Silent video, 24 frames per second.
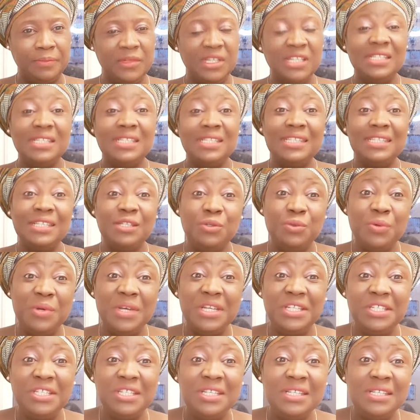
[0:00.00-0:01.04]

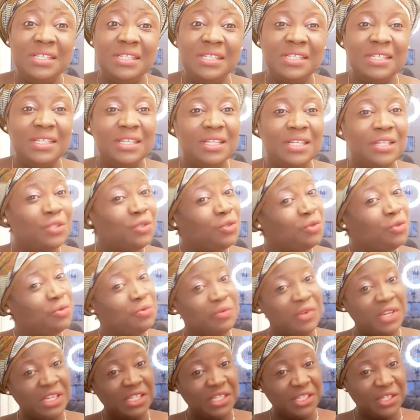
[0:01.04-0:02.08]
situations to
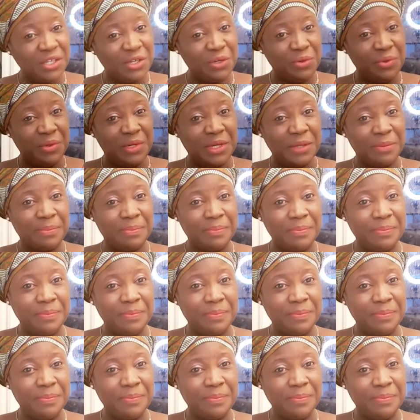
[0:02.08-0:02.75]
rescue them,